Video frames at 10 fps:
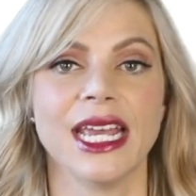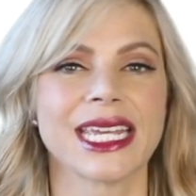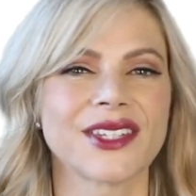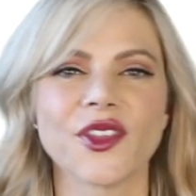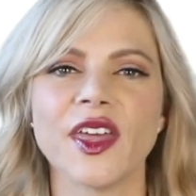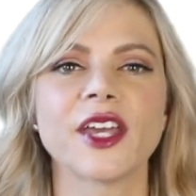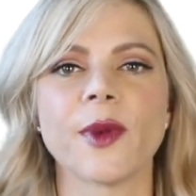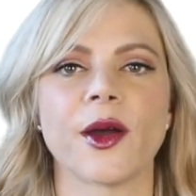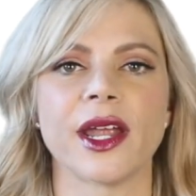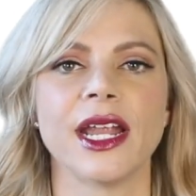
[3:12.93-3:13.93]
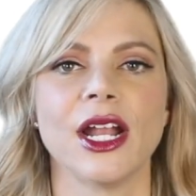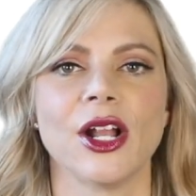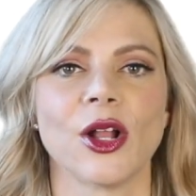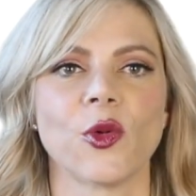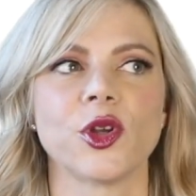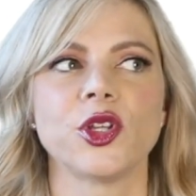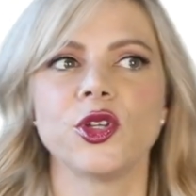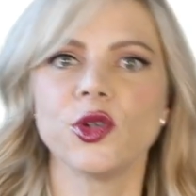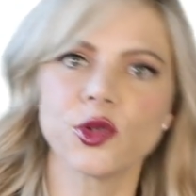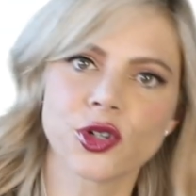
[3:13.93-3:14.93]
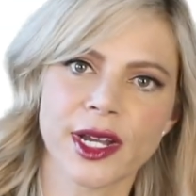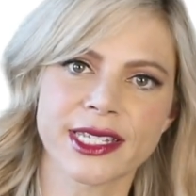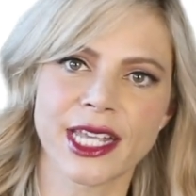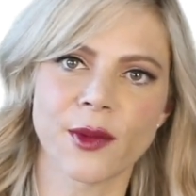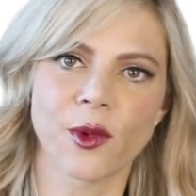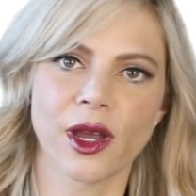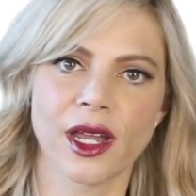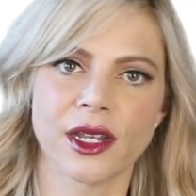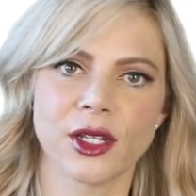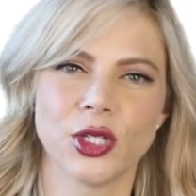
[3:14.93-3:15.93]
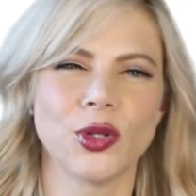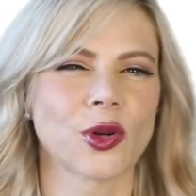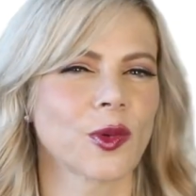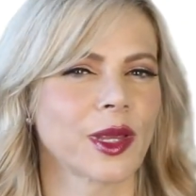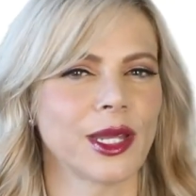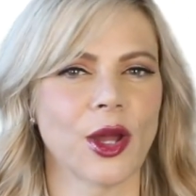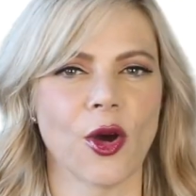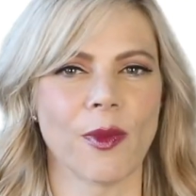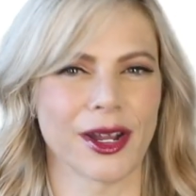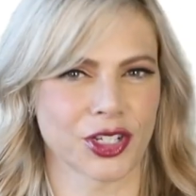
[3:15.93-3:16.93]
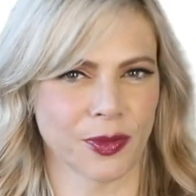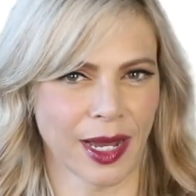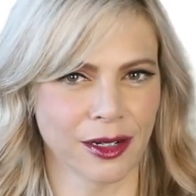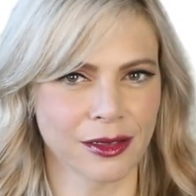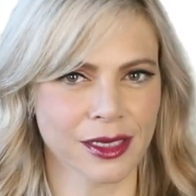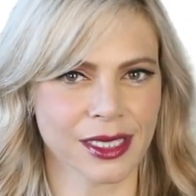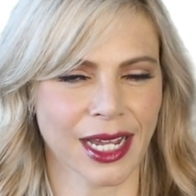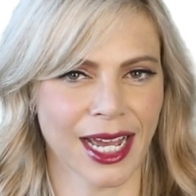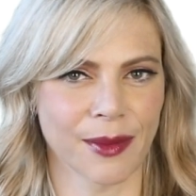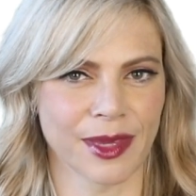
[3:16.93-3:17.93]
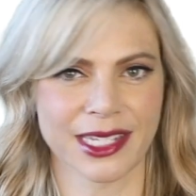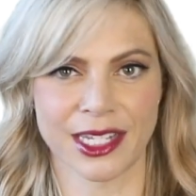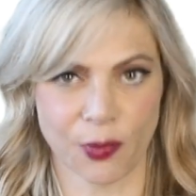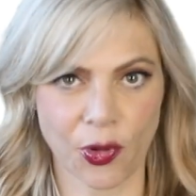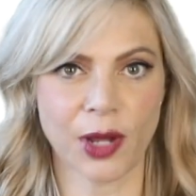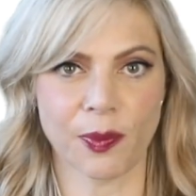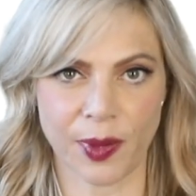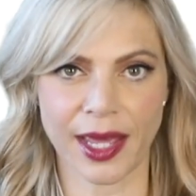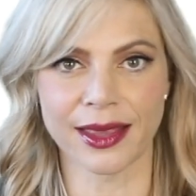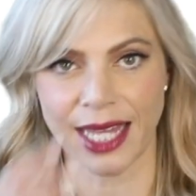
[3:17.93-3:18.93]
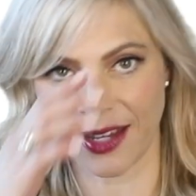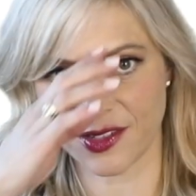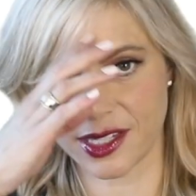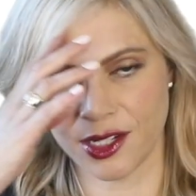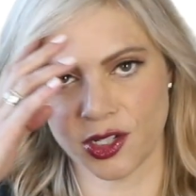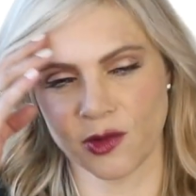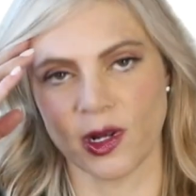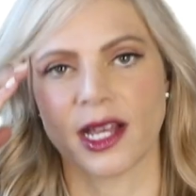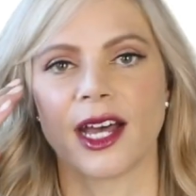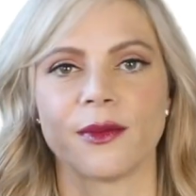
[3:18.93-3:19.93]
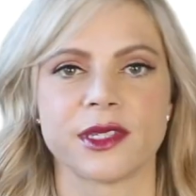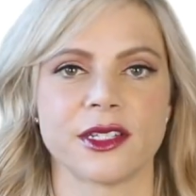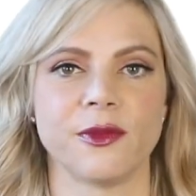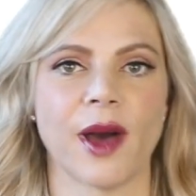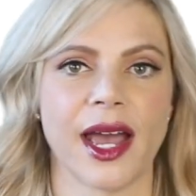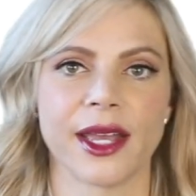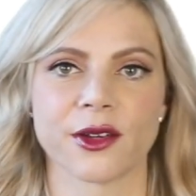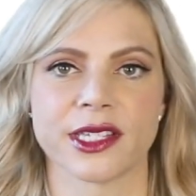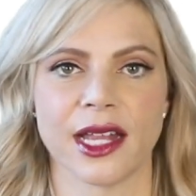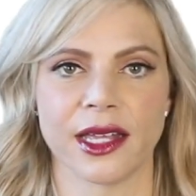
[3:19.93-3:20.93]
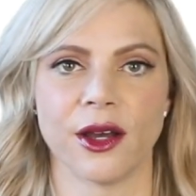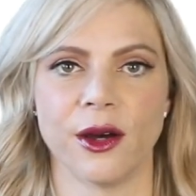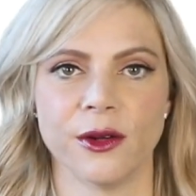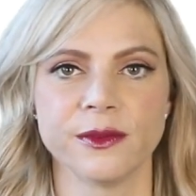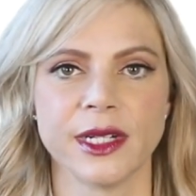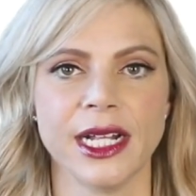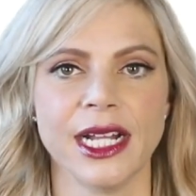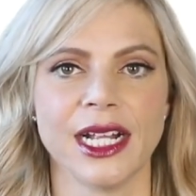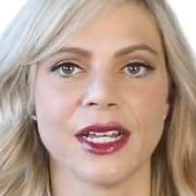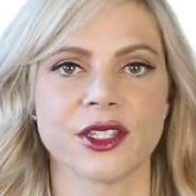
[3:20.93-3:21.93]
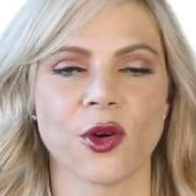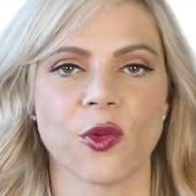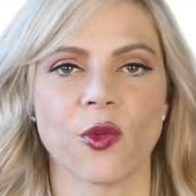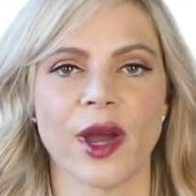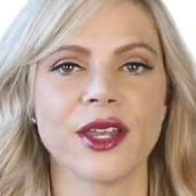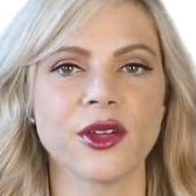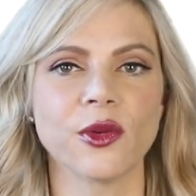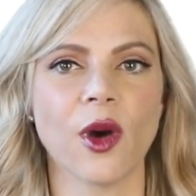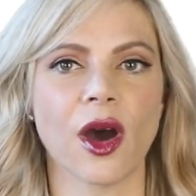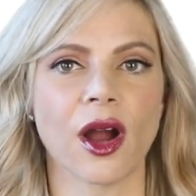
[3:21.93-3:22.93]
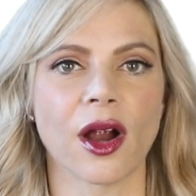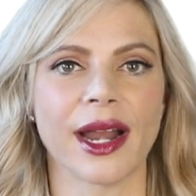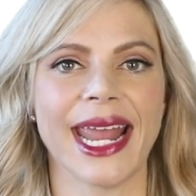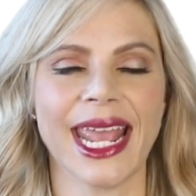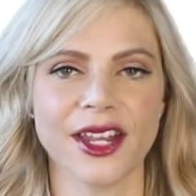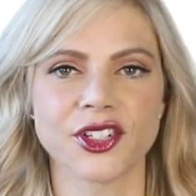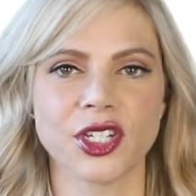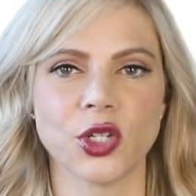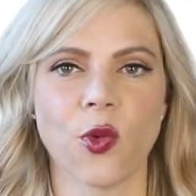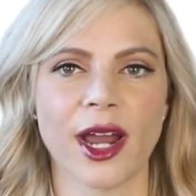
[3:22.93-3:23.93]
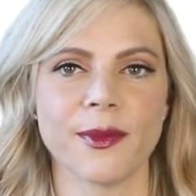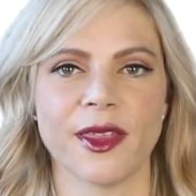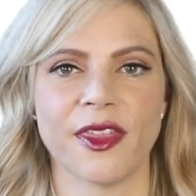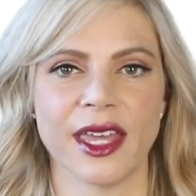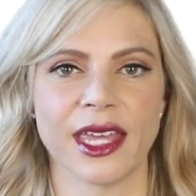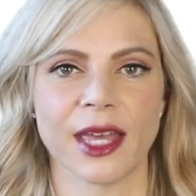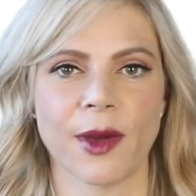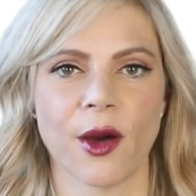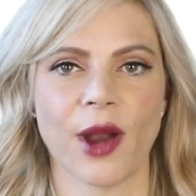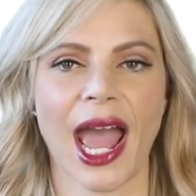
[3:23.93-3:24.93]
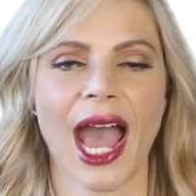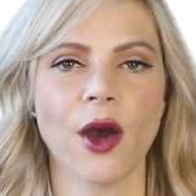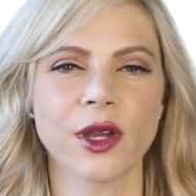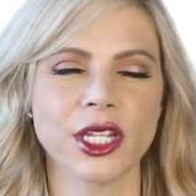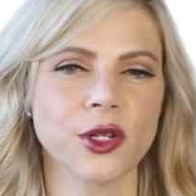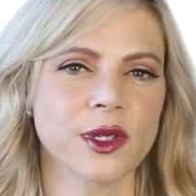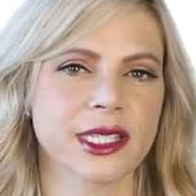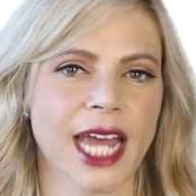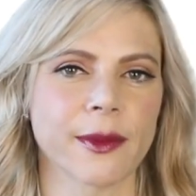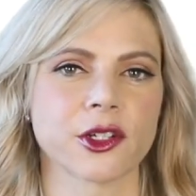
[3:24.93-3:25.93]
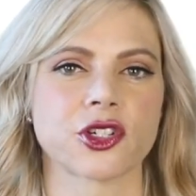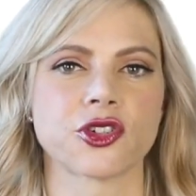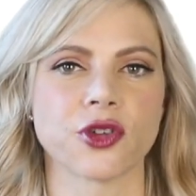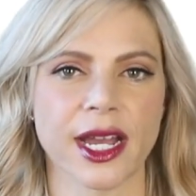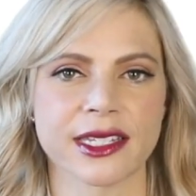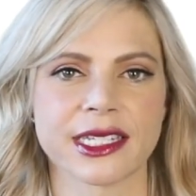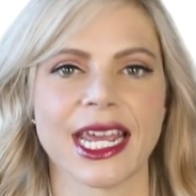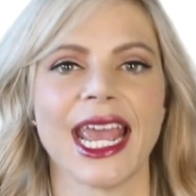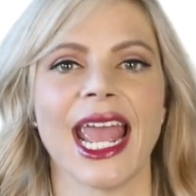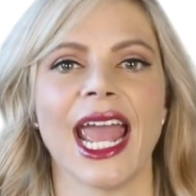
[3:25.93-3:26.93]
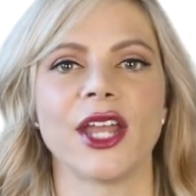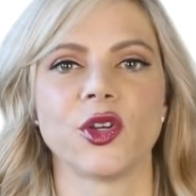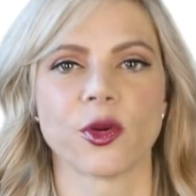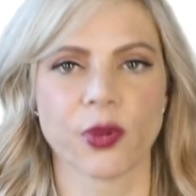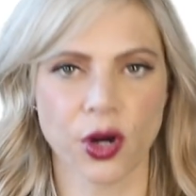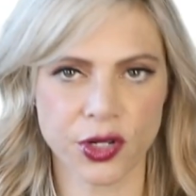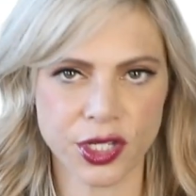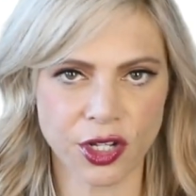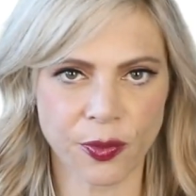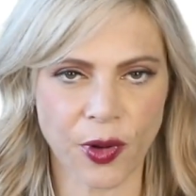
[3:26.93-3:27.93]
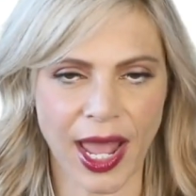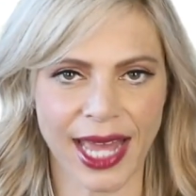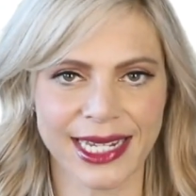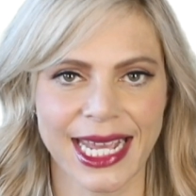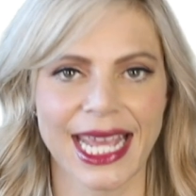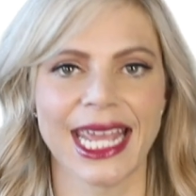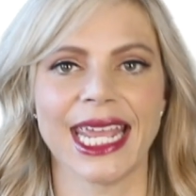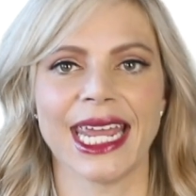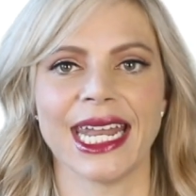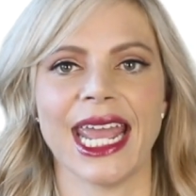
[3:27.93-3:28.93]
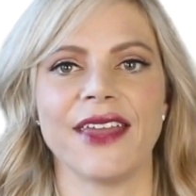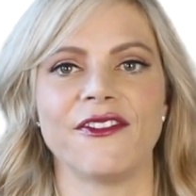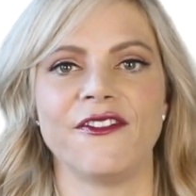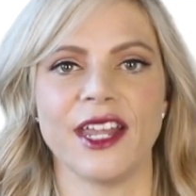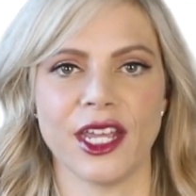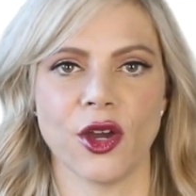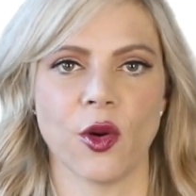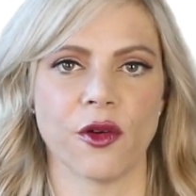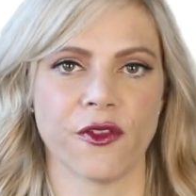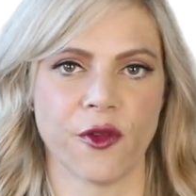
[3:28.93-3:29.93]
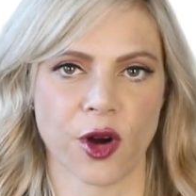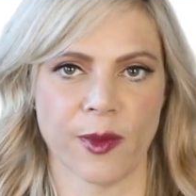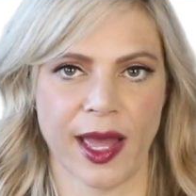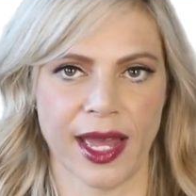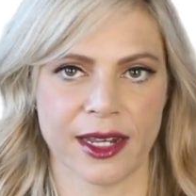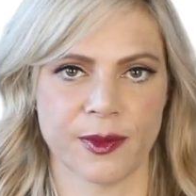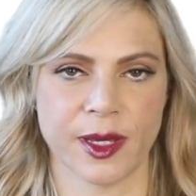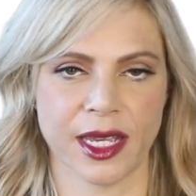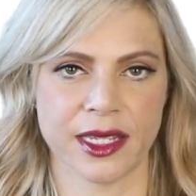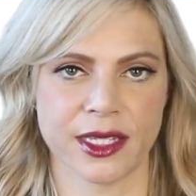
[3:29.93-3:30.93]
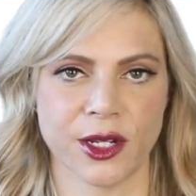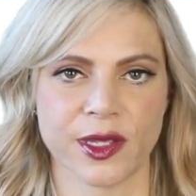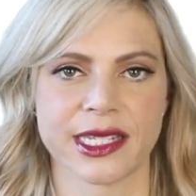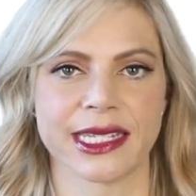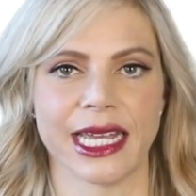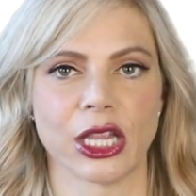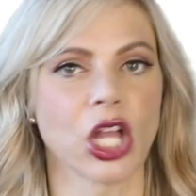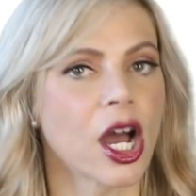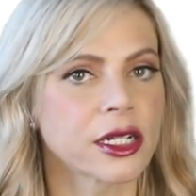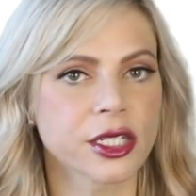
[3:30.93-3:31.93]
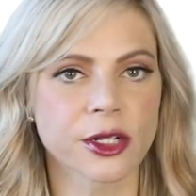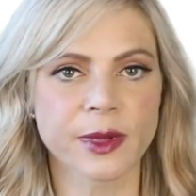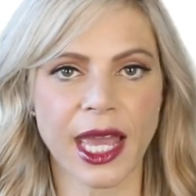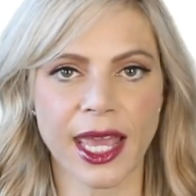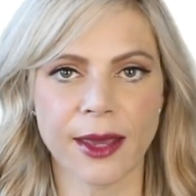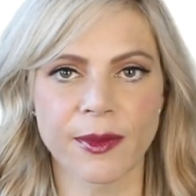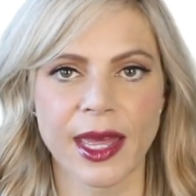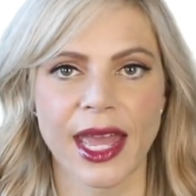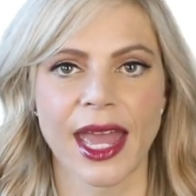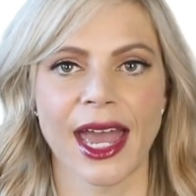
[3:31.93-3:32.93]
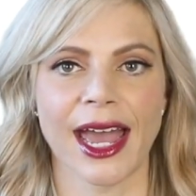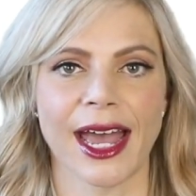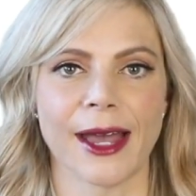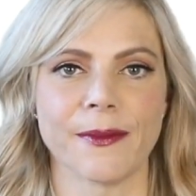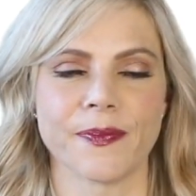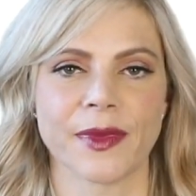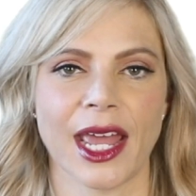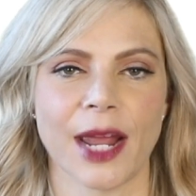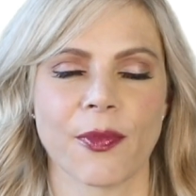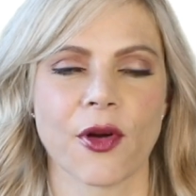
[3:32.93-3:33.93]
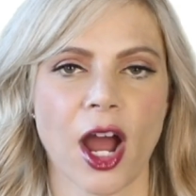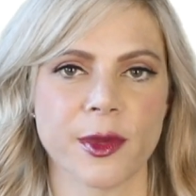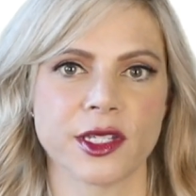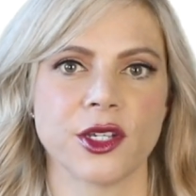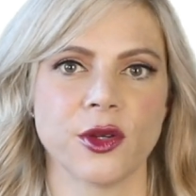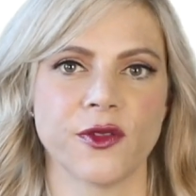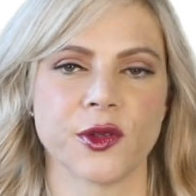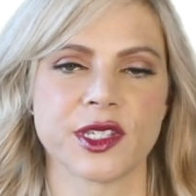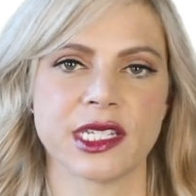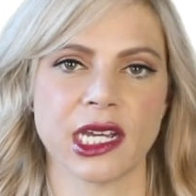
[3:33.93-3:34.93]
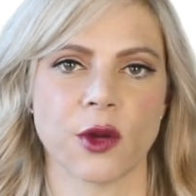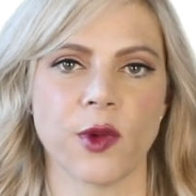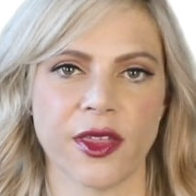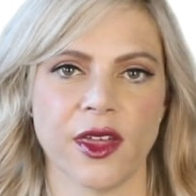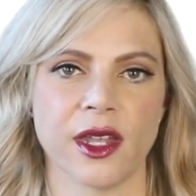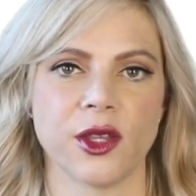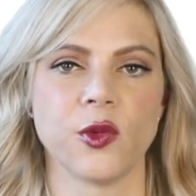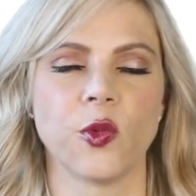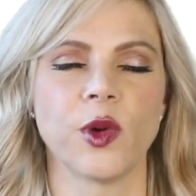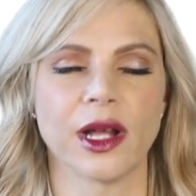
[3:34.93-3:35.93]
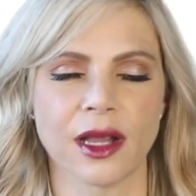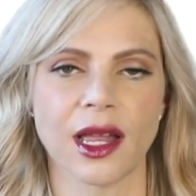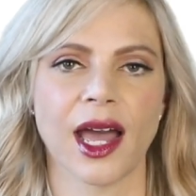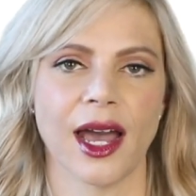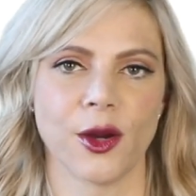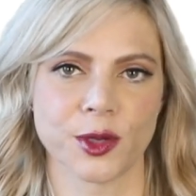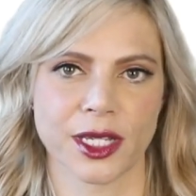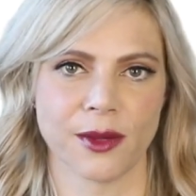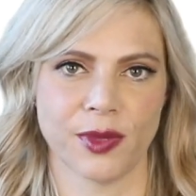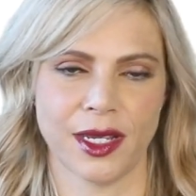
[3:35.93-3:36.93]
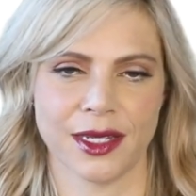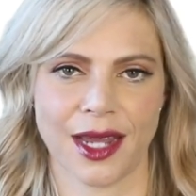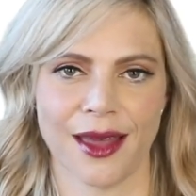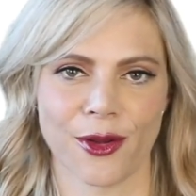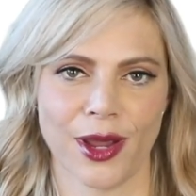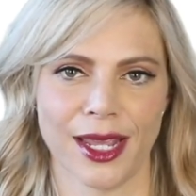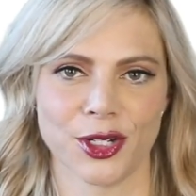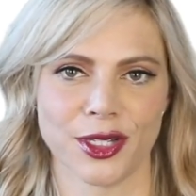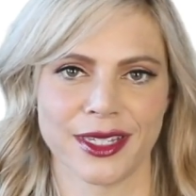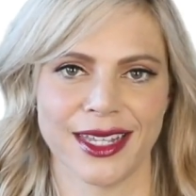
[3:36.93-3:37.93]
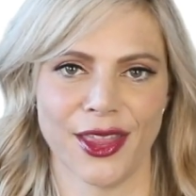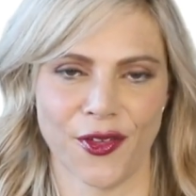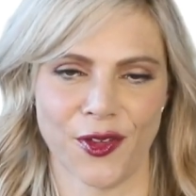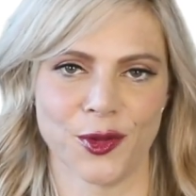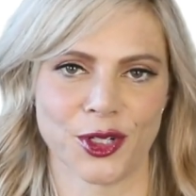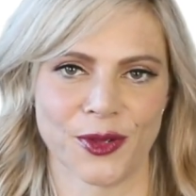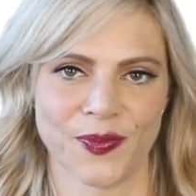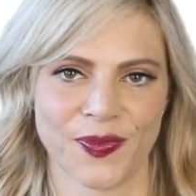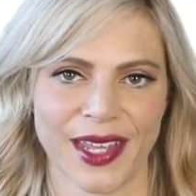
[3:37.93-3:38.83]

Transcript: Because if you think about it, would you trust someone you don't really know much about? This is a pretty big life decision when it comes to buying or selling a home. So when you are an agent, you want to be thinking about how can you establish trust and your personal brand in a video format, because this is a long-term game, and I promise you, if you stick with it, you will outcompete other agents in the future.